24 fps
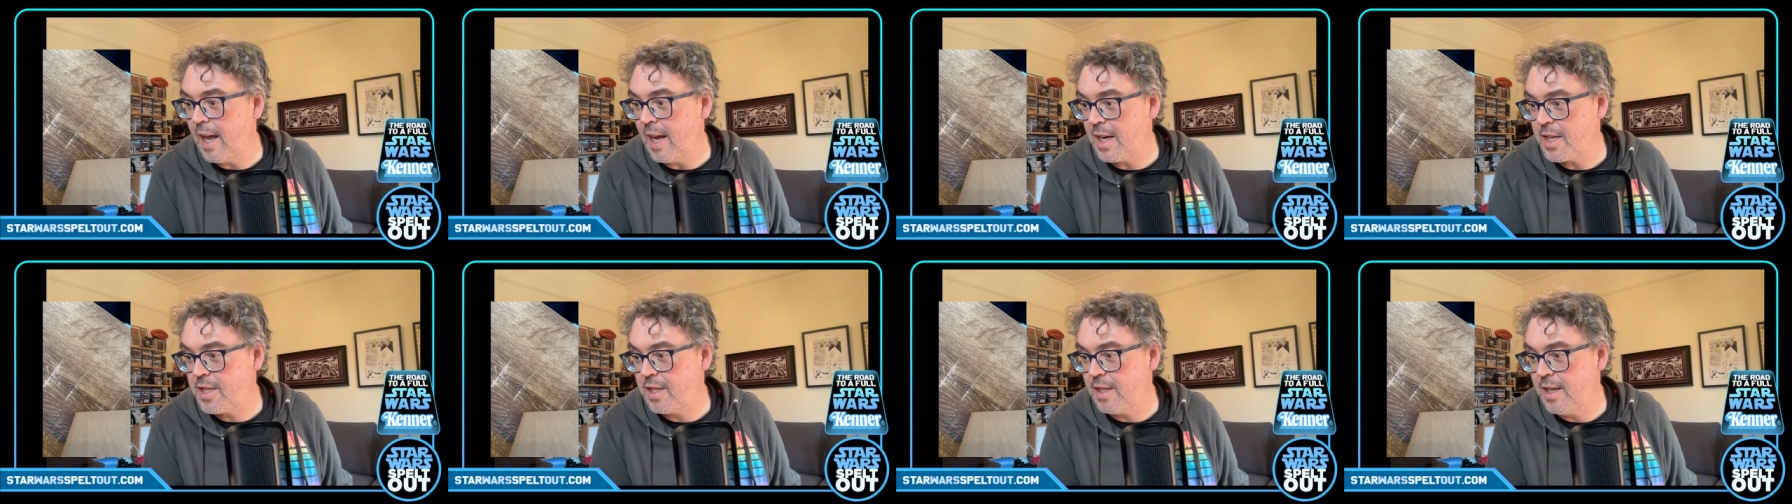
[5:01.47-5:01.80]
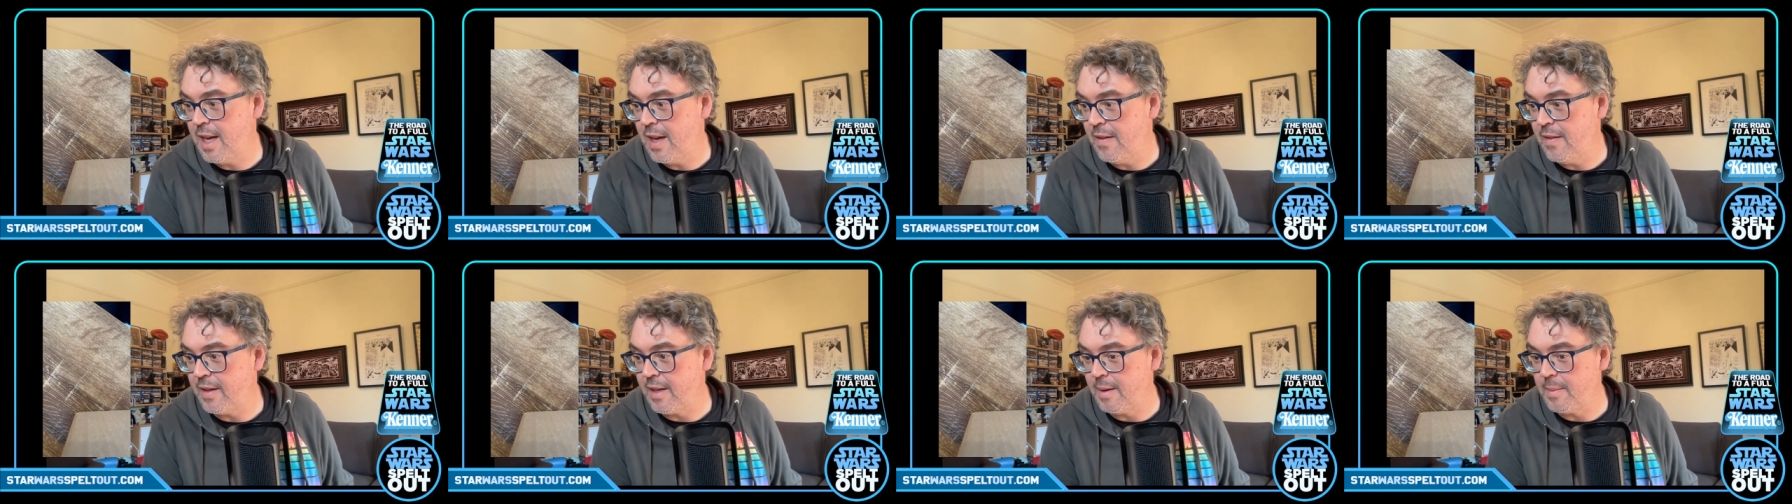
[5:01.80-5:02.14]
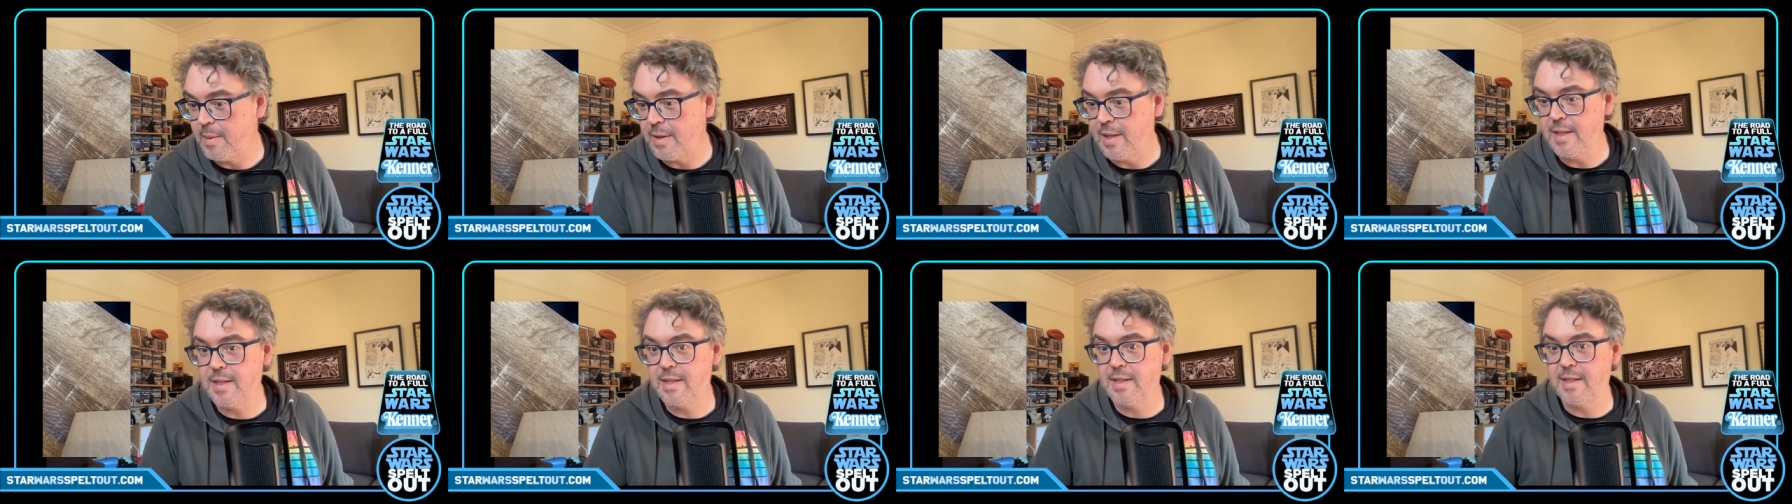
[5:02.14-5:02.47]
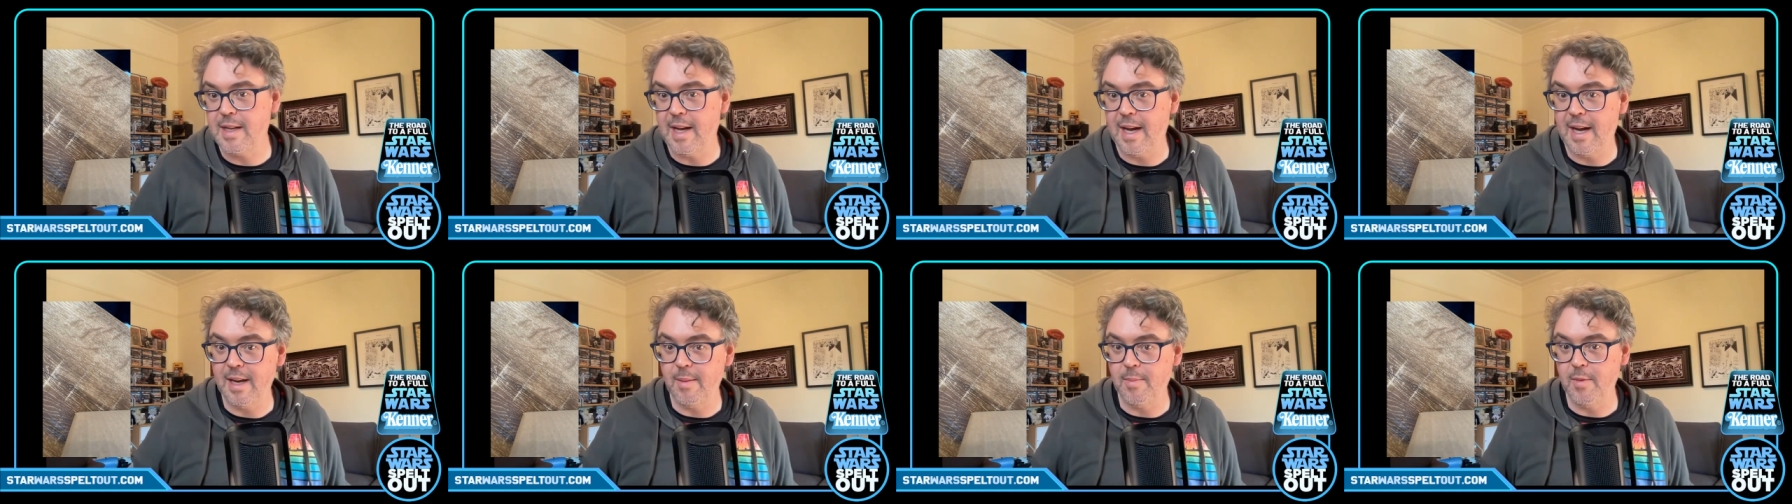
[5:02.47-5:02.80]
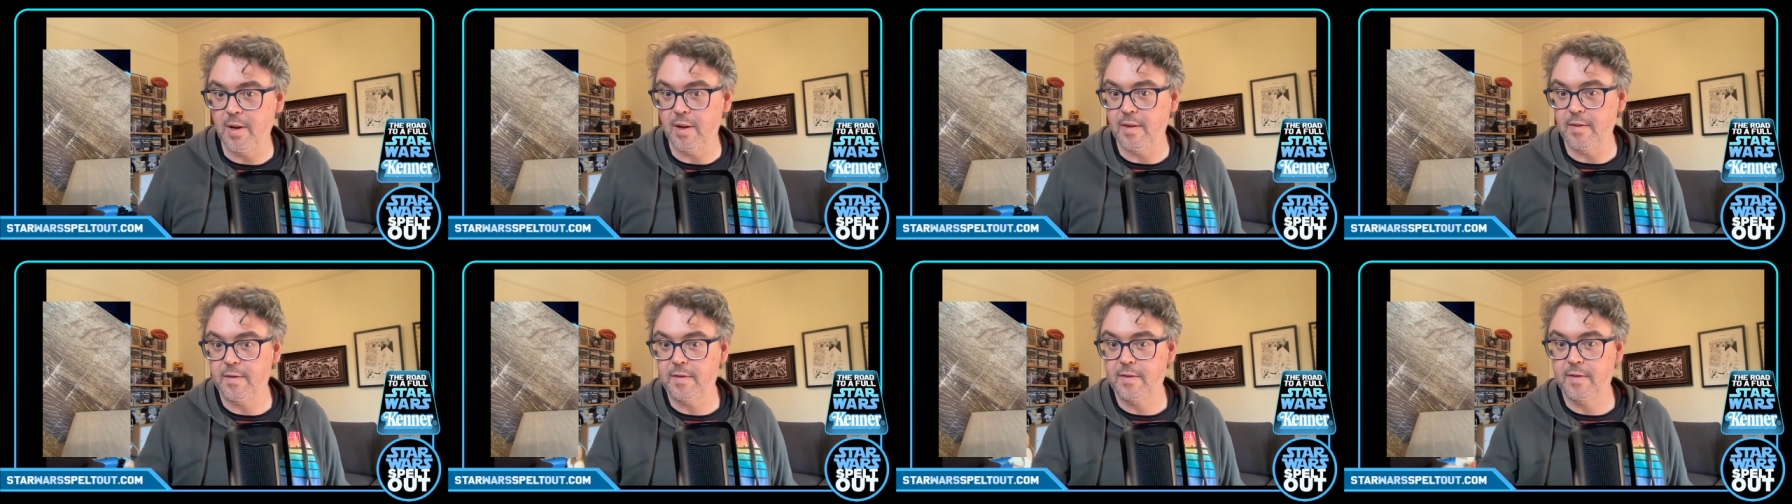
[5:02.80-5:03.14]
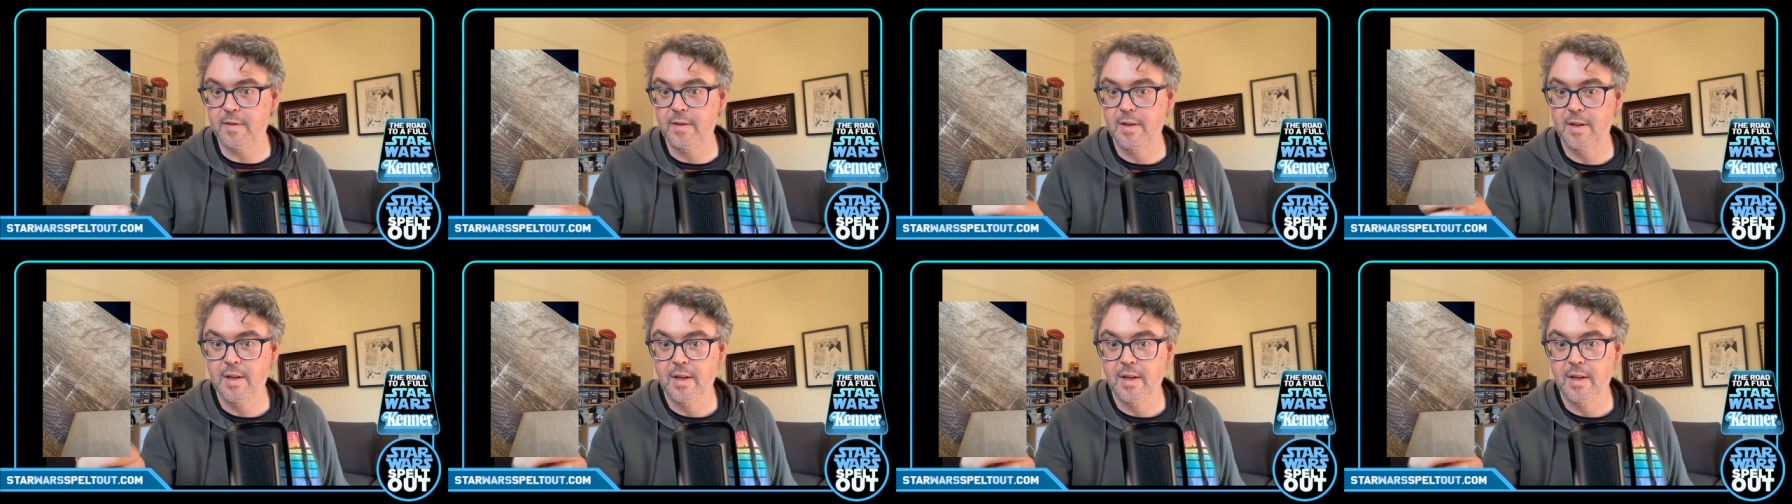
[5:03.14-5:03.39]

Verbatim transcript: actually having him. Let's start him off.